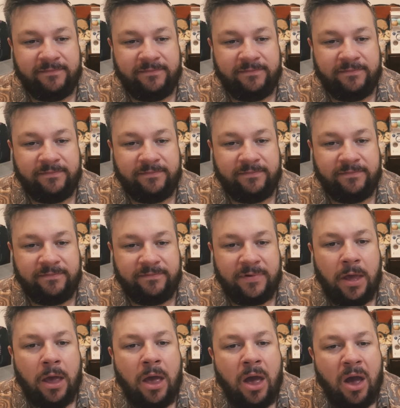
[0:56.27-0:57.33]

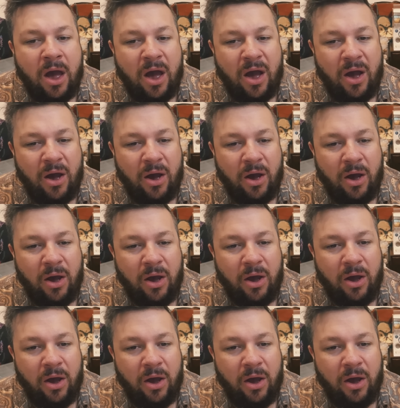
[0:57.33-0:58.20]
[no speech]